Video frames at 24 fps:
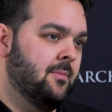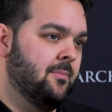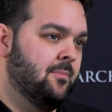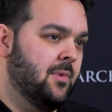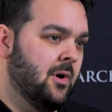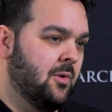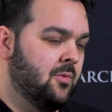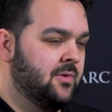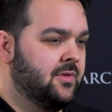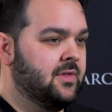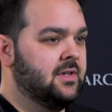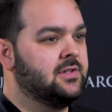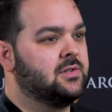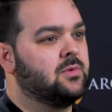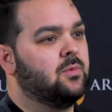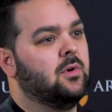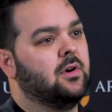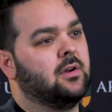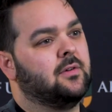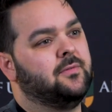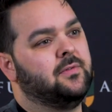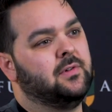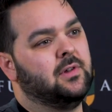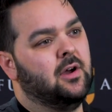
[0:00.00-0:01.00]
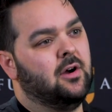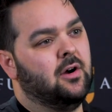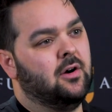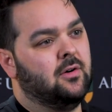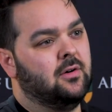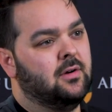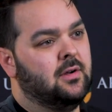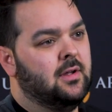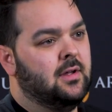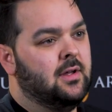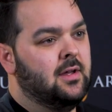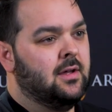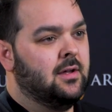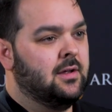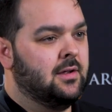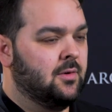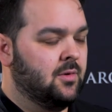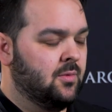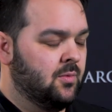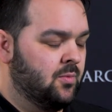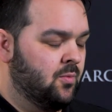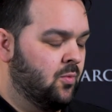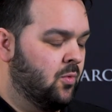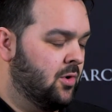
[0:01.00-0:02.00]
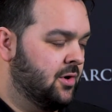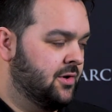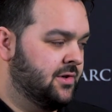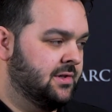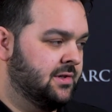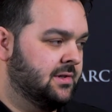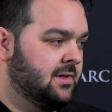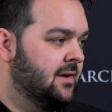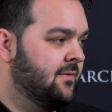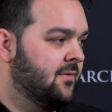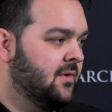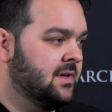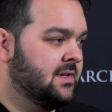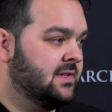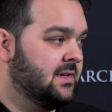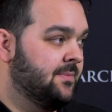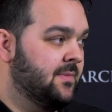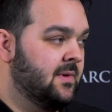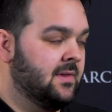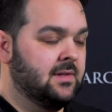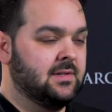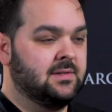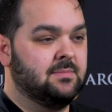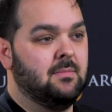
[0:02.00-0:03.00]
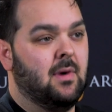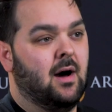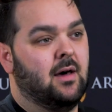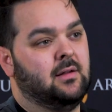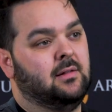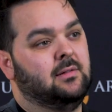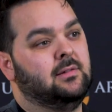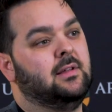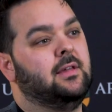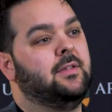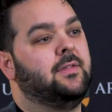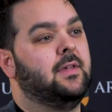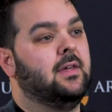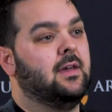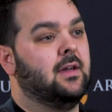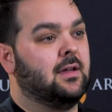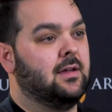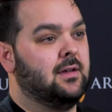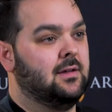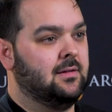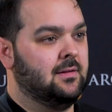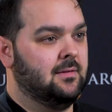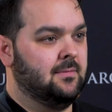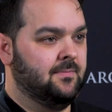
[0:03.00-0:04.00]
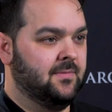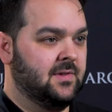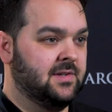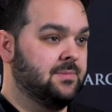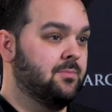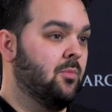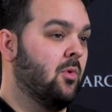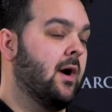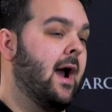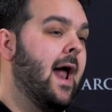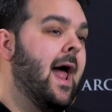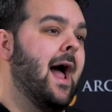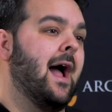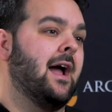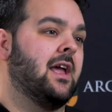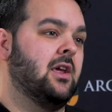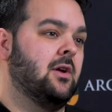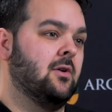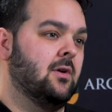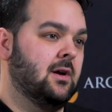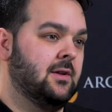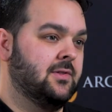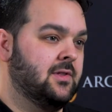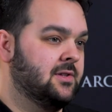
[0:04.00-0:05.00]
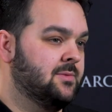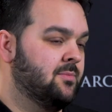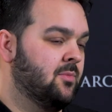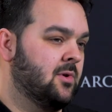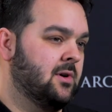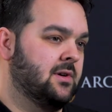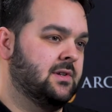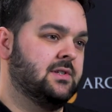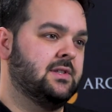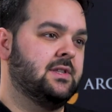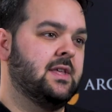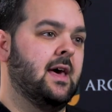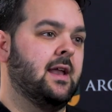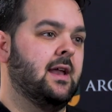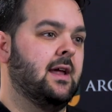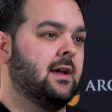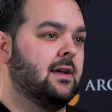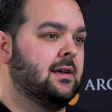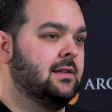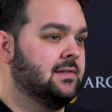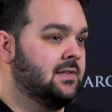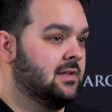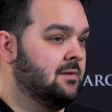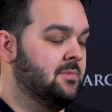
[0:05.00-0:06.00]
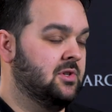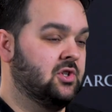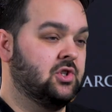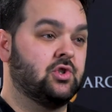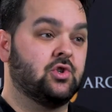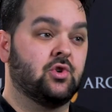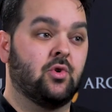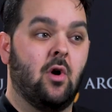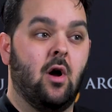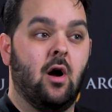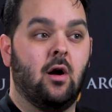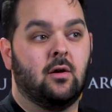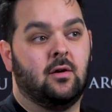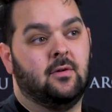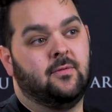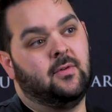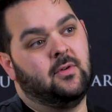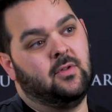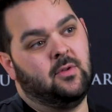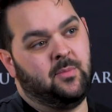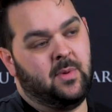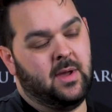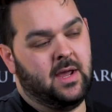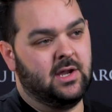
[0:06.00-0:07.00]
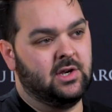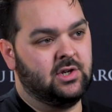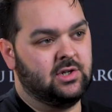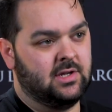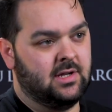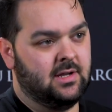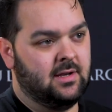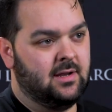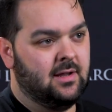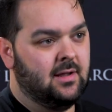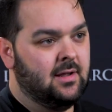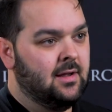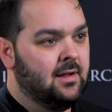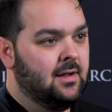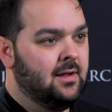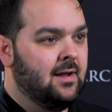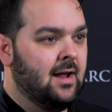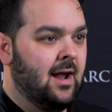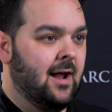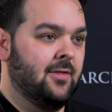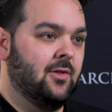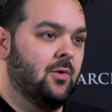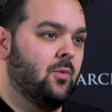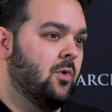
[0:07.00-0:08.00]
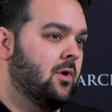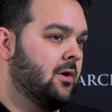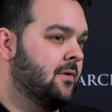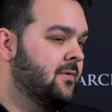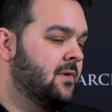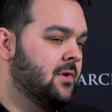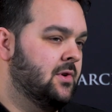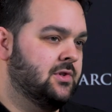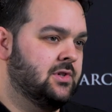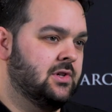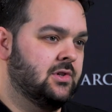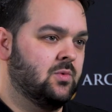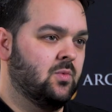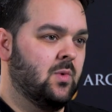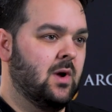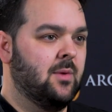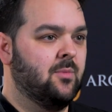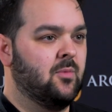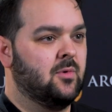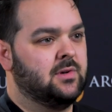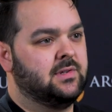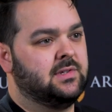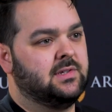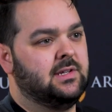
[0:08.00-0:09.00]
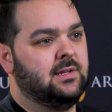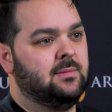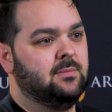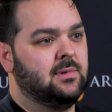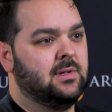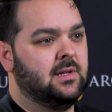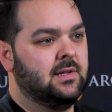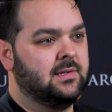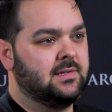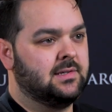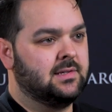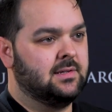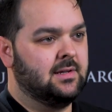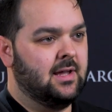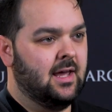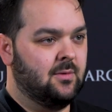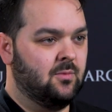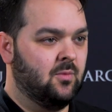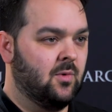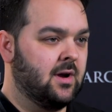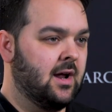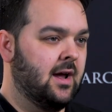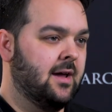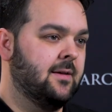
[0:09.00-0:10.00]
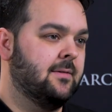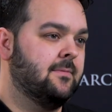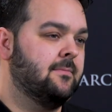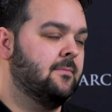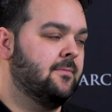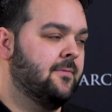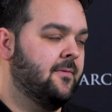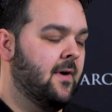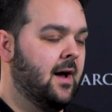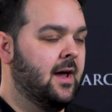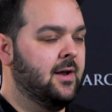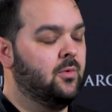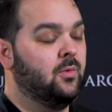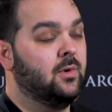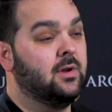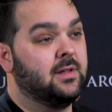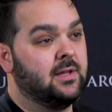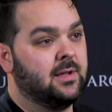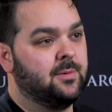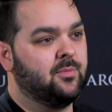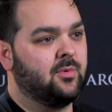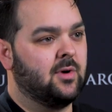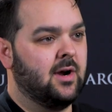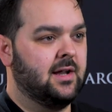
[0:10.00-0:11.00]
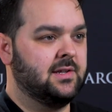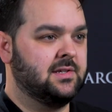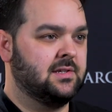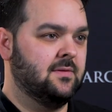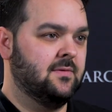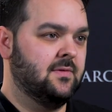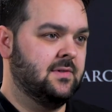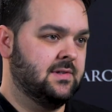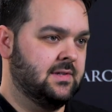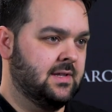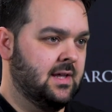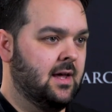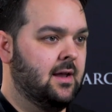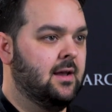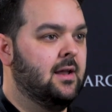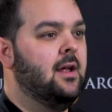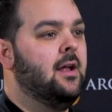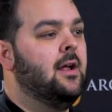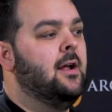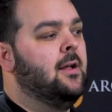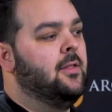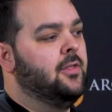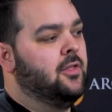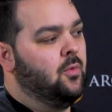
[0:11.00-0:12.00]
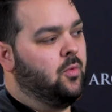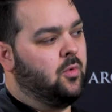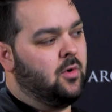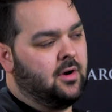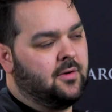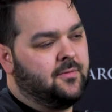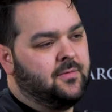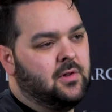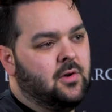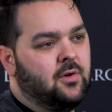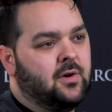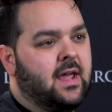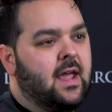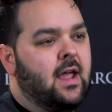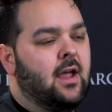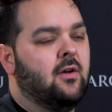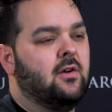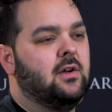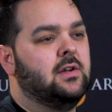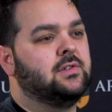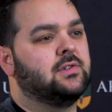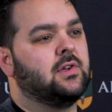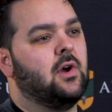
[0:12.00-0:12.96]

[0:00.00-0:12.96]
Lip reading: But with this workflow, we're delivering something that's monolithic, that's more accurate, that's more aesthetic, it's gonna be stronger for the patient, and the workflow is just way more seamless. And what I find really impressive is that the workflow carries